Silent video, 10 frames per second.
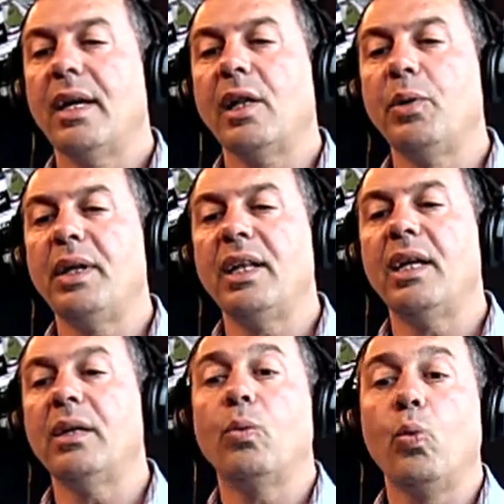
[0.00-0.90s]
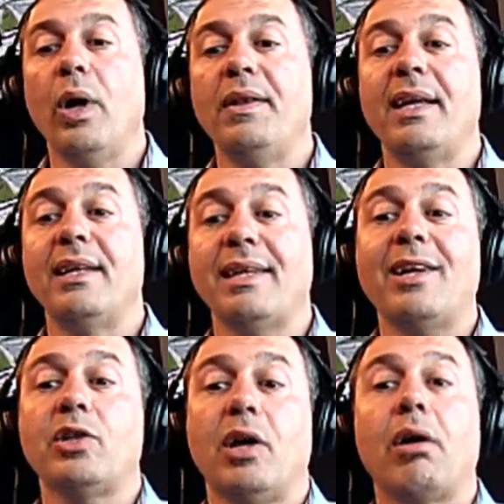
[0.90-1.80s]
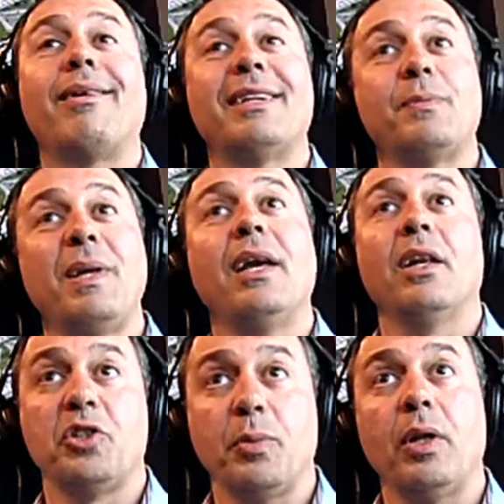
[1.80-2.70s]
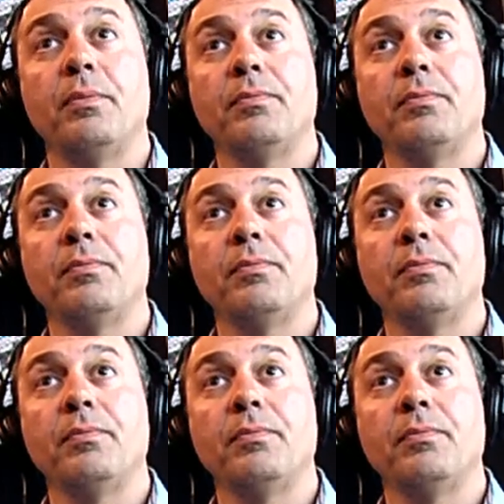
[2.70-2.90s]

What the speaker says: including then one that is actually RSP eligible.